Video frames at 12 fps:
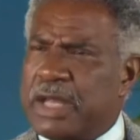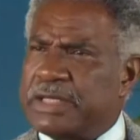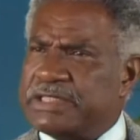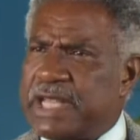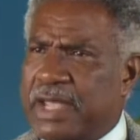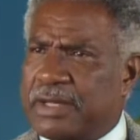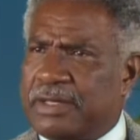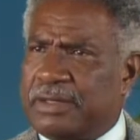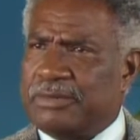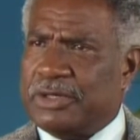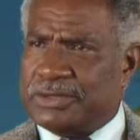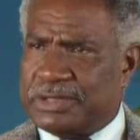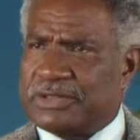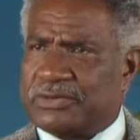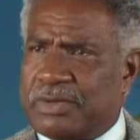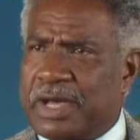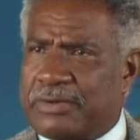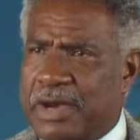exactly, because that's the
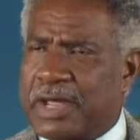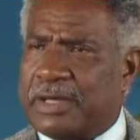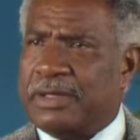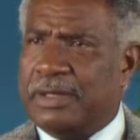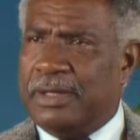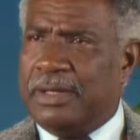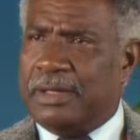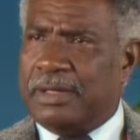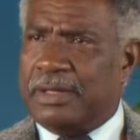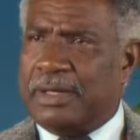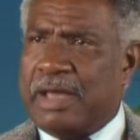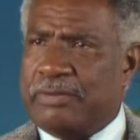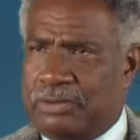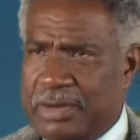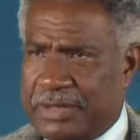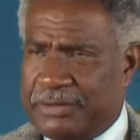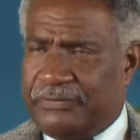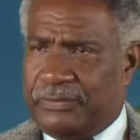way I write. I will
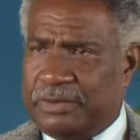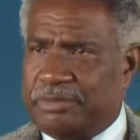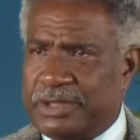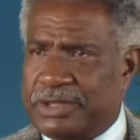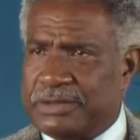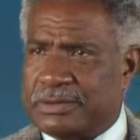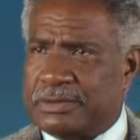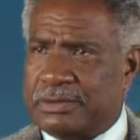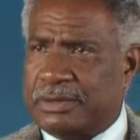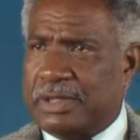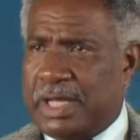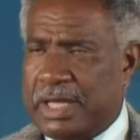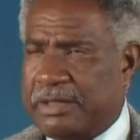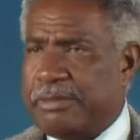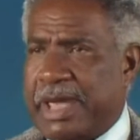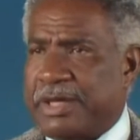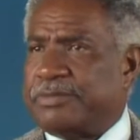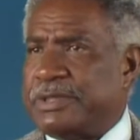write the front piece and the
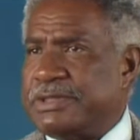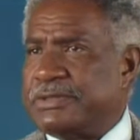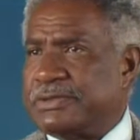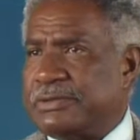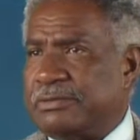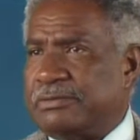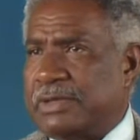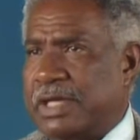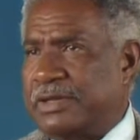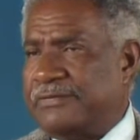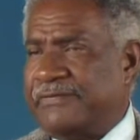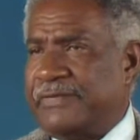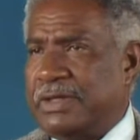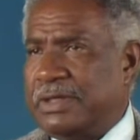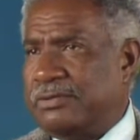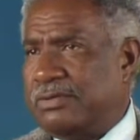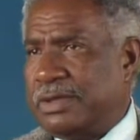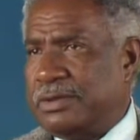back piece, and then fill
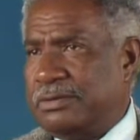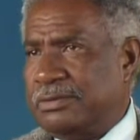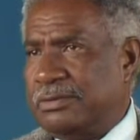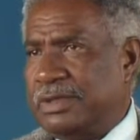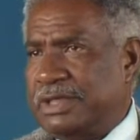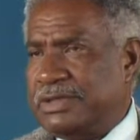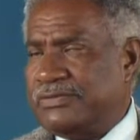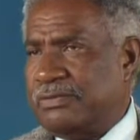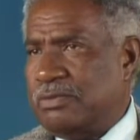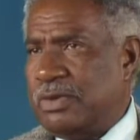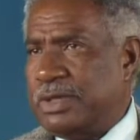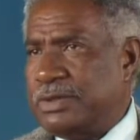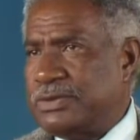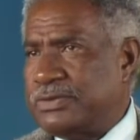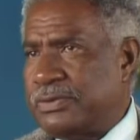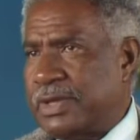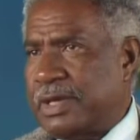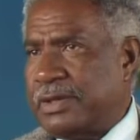in what leads from one
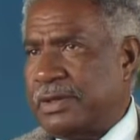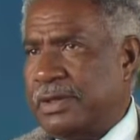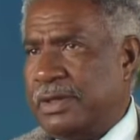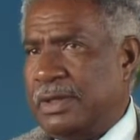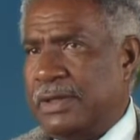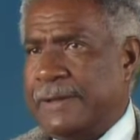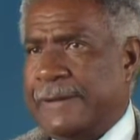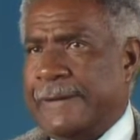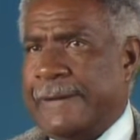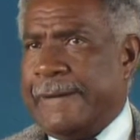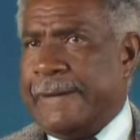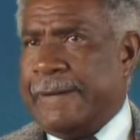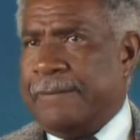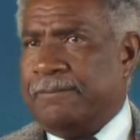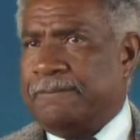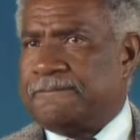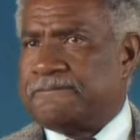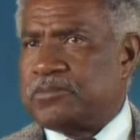to the other. Uh,
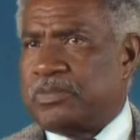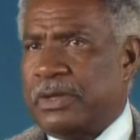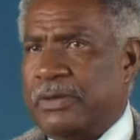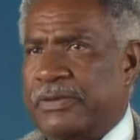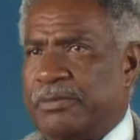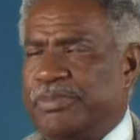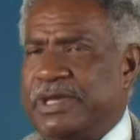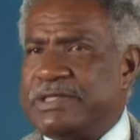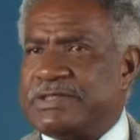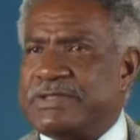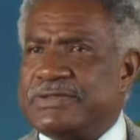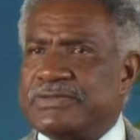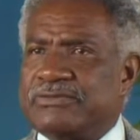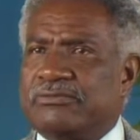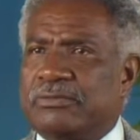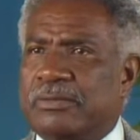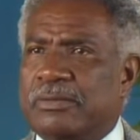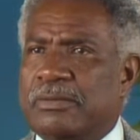the pieces,
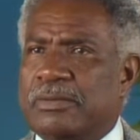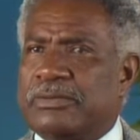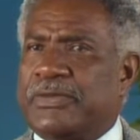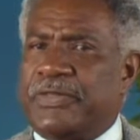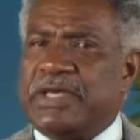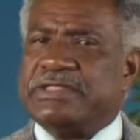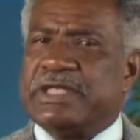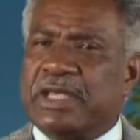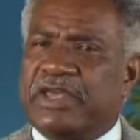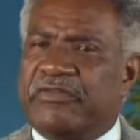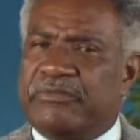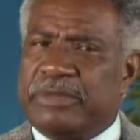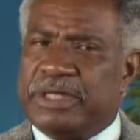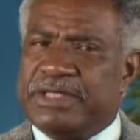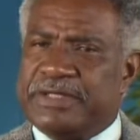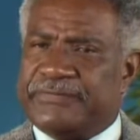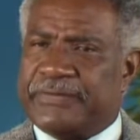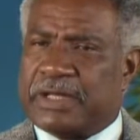the things that give me
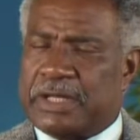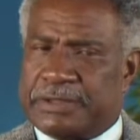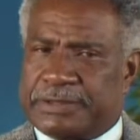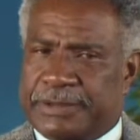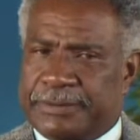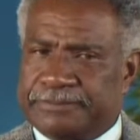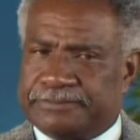difficulty,